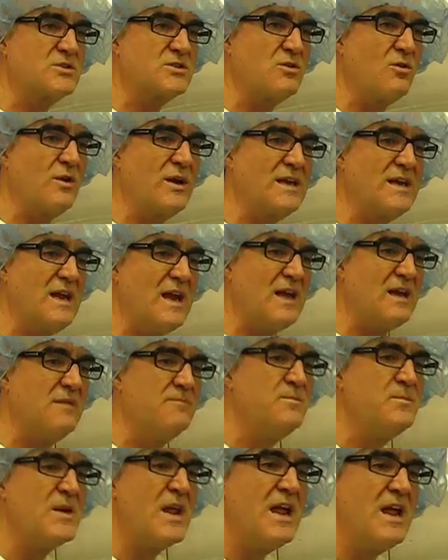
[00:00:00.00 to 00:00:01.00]
So
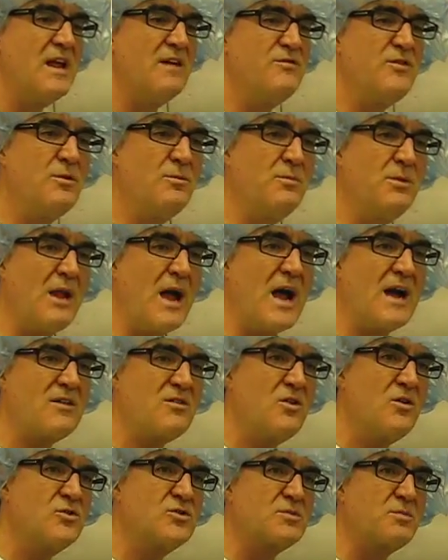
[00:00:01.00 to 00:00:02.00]
again, if you block
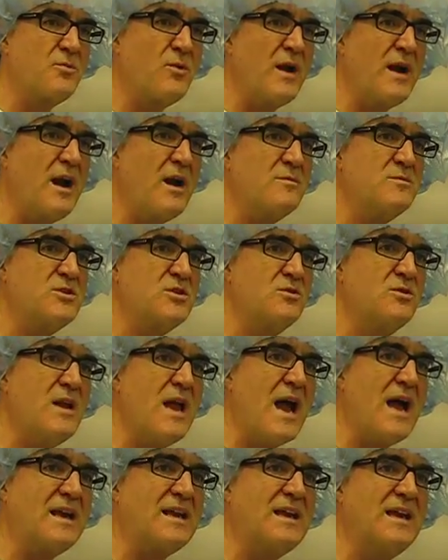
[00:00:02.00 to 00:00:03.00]
those spray arms, you're
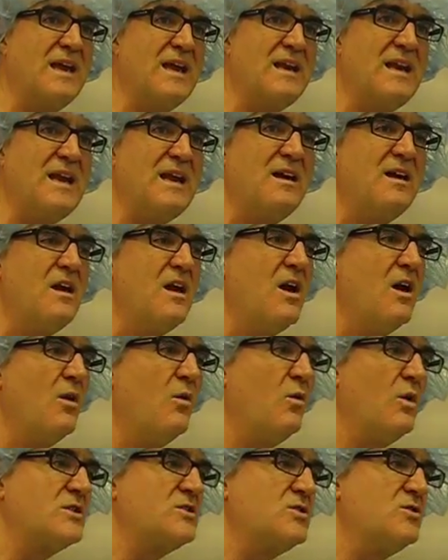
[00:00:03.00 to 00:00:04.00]
not getting
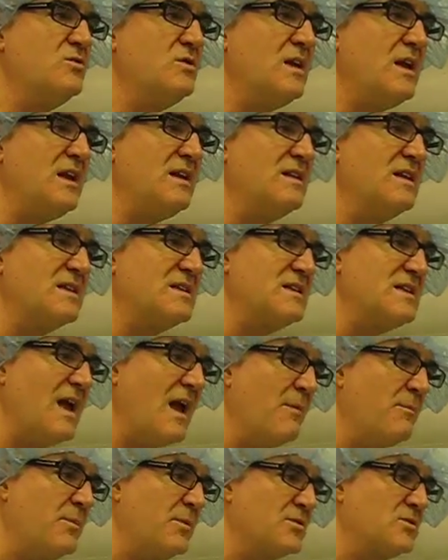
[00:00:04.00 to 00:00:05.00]
what you need, the
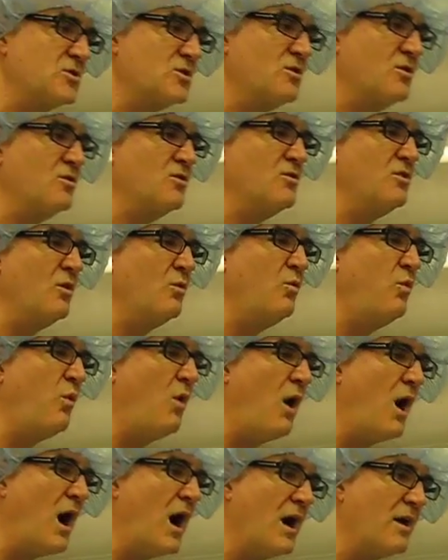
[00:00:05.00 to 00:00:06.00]
temperature, the
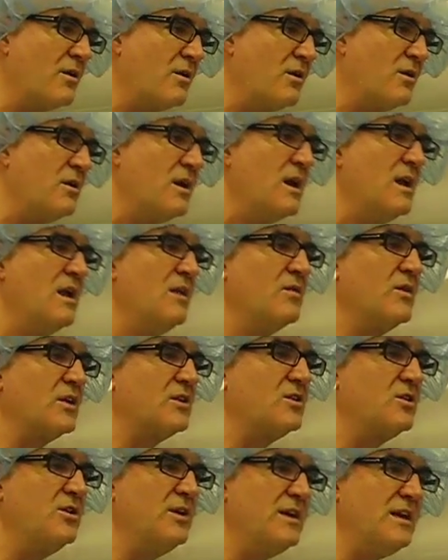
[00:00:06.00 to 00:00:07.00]
water, the
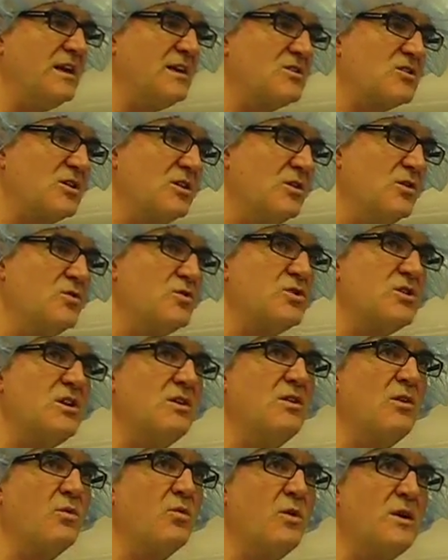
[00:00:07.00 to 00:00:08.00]
cleaning
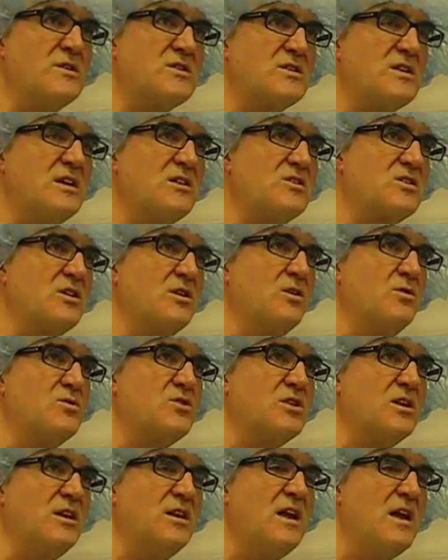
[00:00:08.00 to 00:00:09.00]
solution, the rinsing
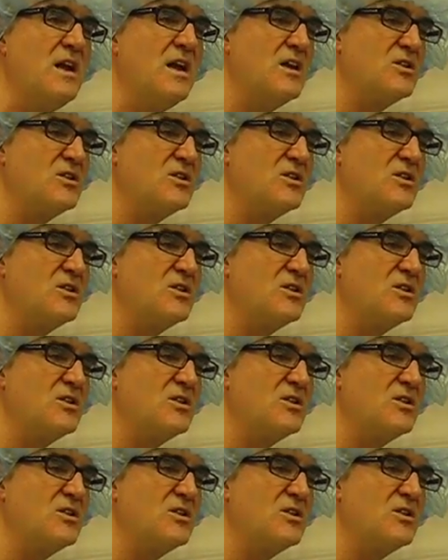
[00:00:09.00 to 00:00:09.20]
solution.